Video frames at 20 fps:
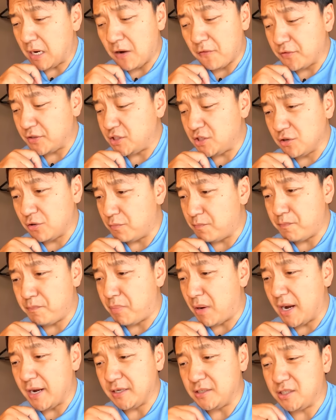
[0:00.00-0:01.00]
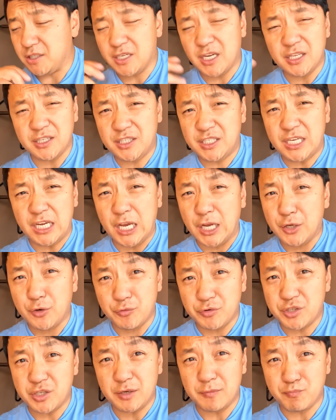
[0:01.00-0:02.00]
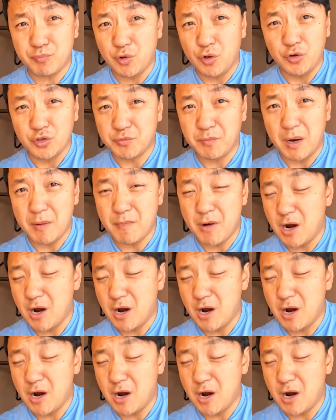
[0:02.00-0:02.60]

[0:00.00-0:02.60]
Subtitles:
Every single bite just continuously blows my